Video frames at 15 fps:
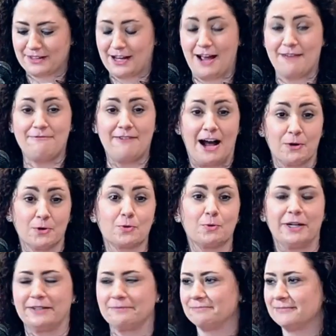I found
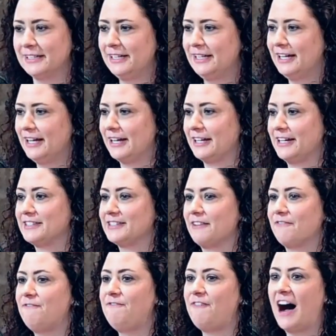one, and I
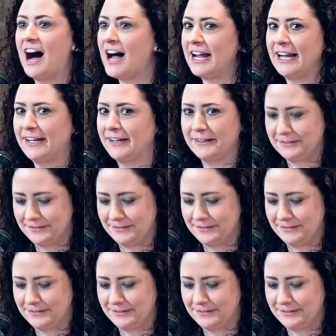said, fine.